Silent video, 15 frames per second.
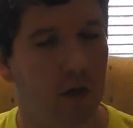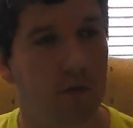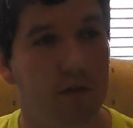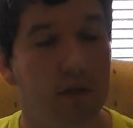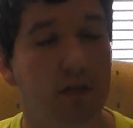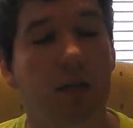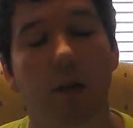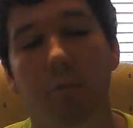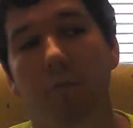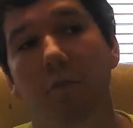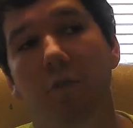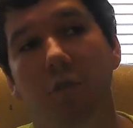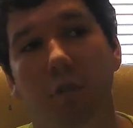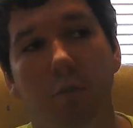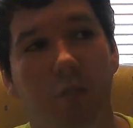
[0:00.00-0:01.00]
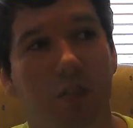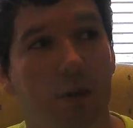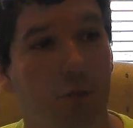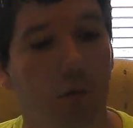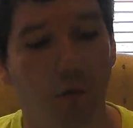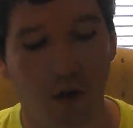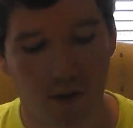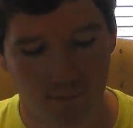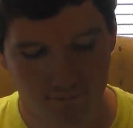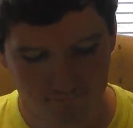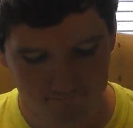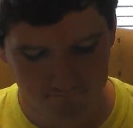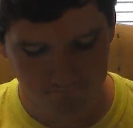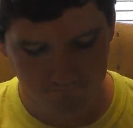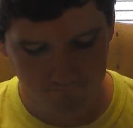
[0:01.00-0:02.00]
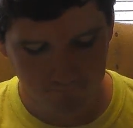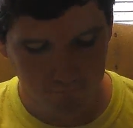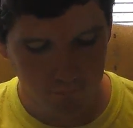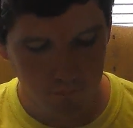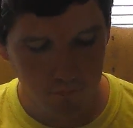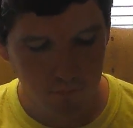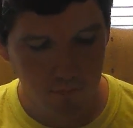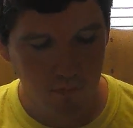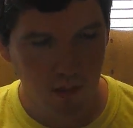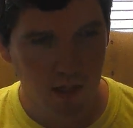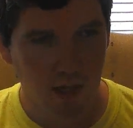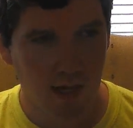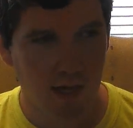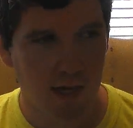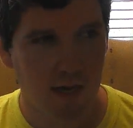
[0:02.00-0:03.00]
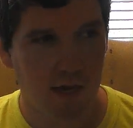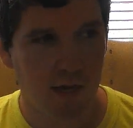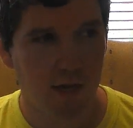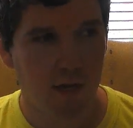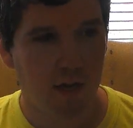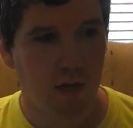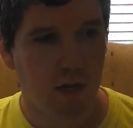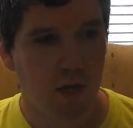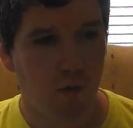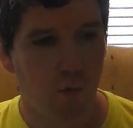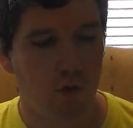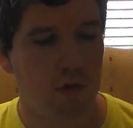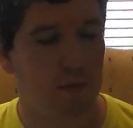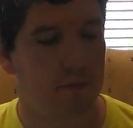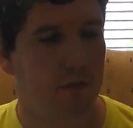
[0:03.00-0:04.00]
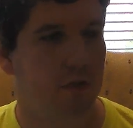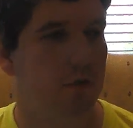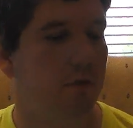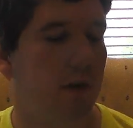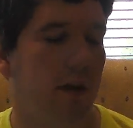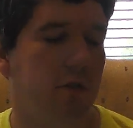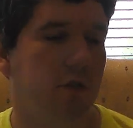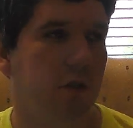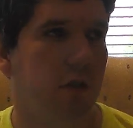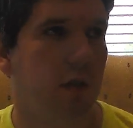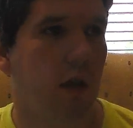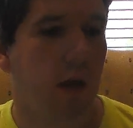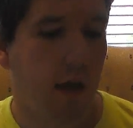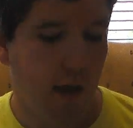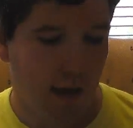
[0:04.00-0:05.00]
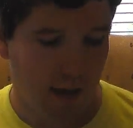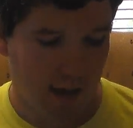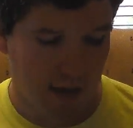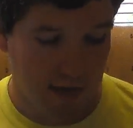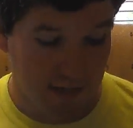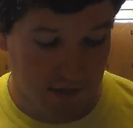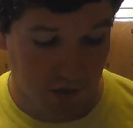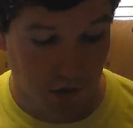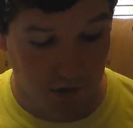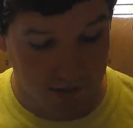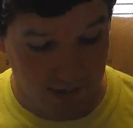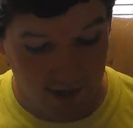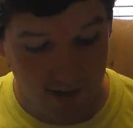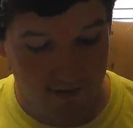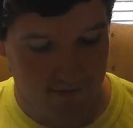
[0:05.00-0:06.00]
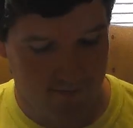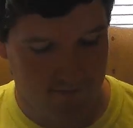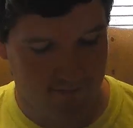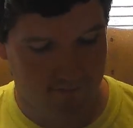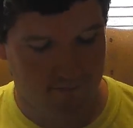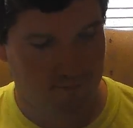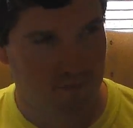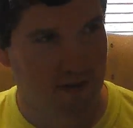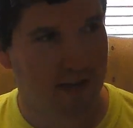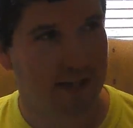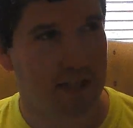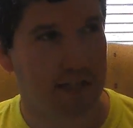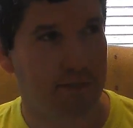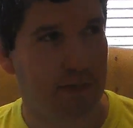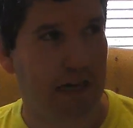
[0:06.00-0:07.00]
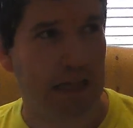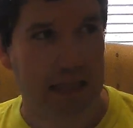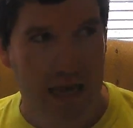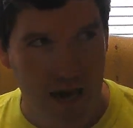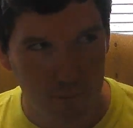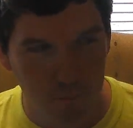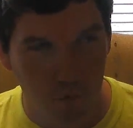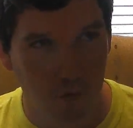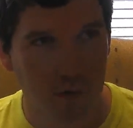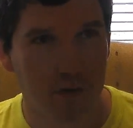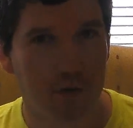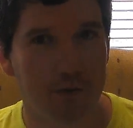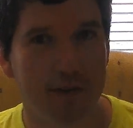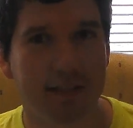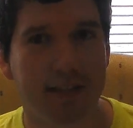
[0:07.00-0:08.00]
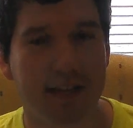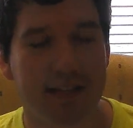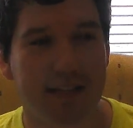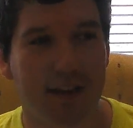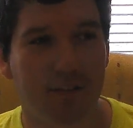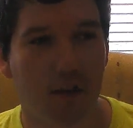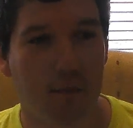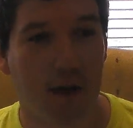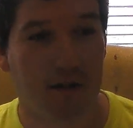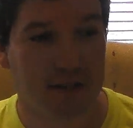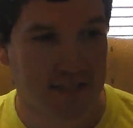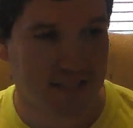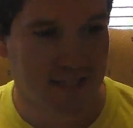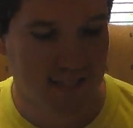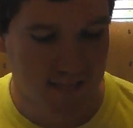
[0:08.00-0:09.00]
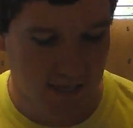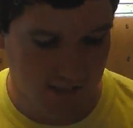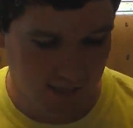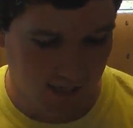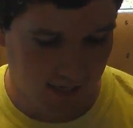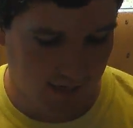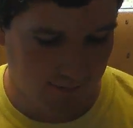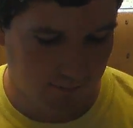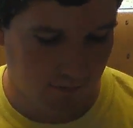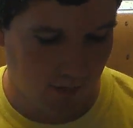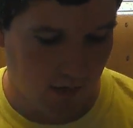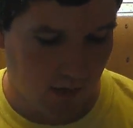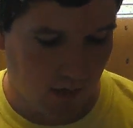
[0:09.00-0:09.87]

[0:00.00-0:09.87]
ago. This set originally was number one. Uh, or number two, actually. It's gone down because there's been a lot more good sets that have come out since that time.